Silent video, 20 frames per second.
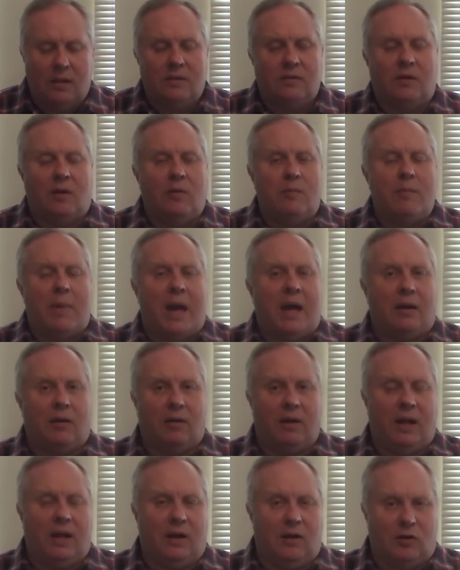So,
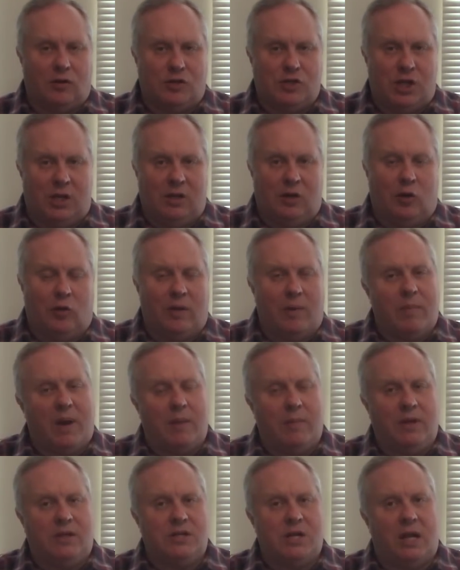matter and energy, you know, they
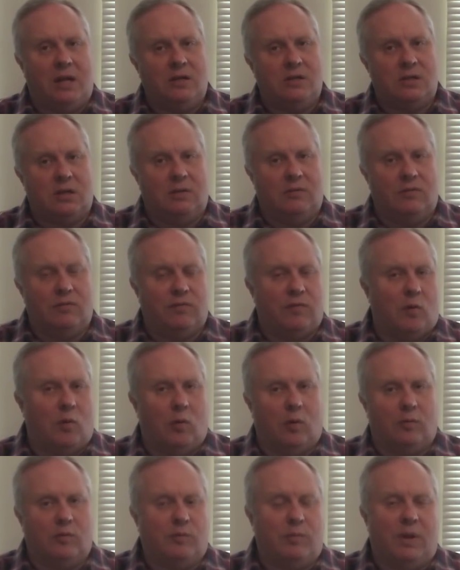might be changing
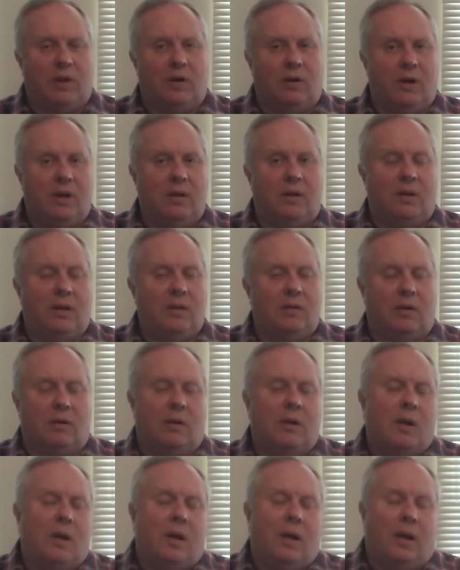forms, but they're
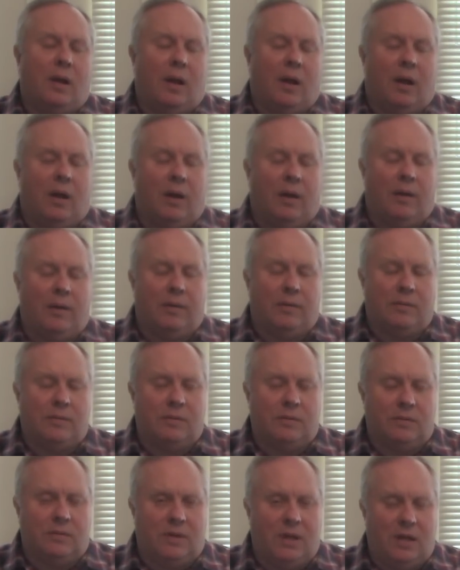neither uh,
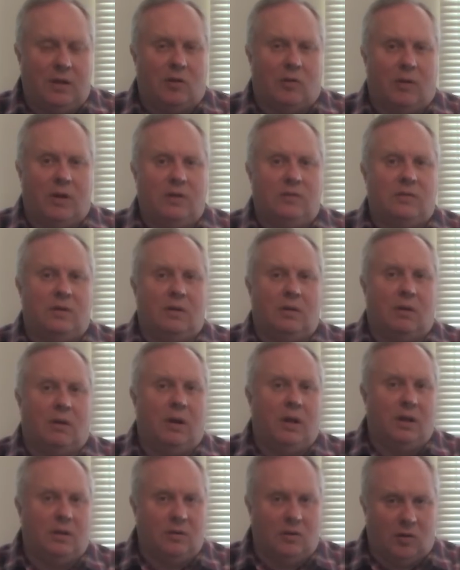decreasing
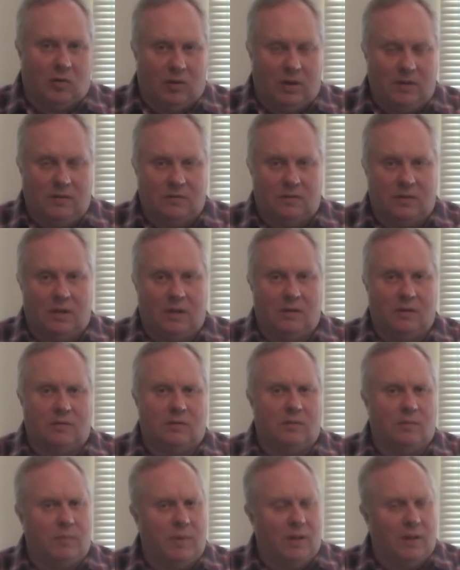or increasing.
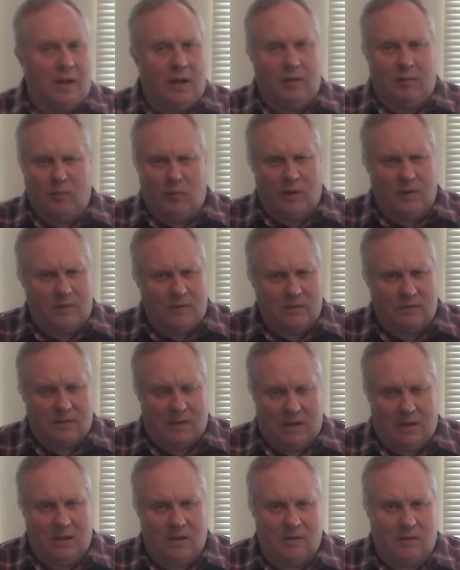This would be like what the
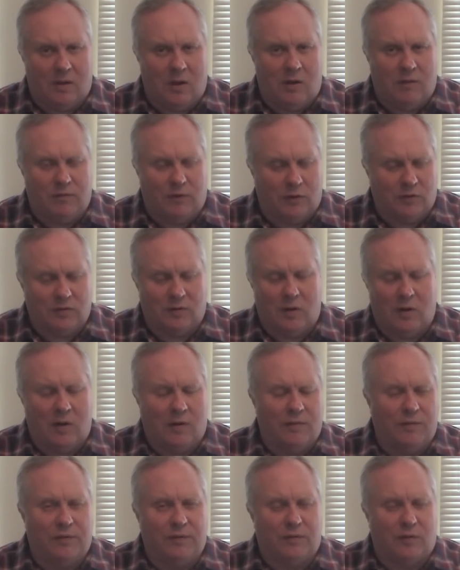second law, first
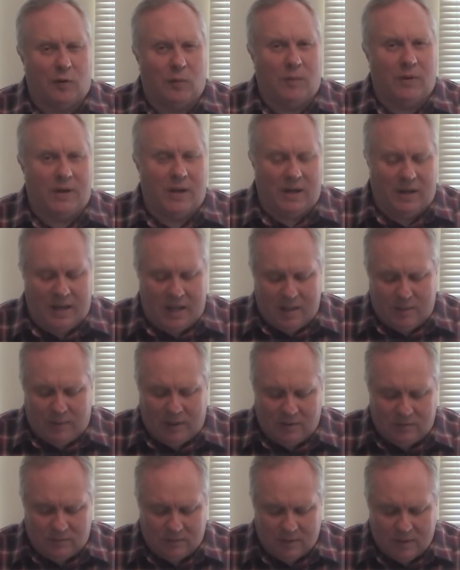law of
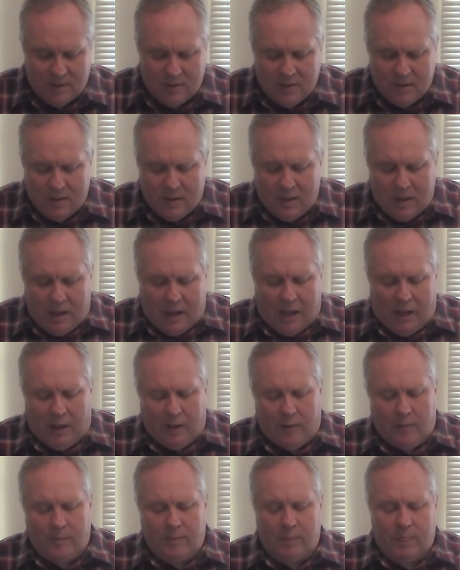thermodynamics.
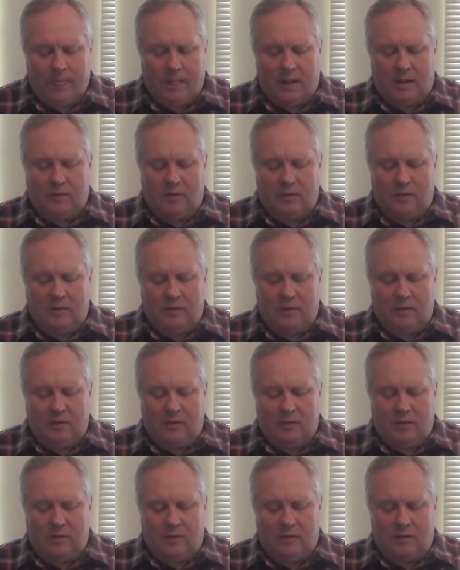Um,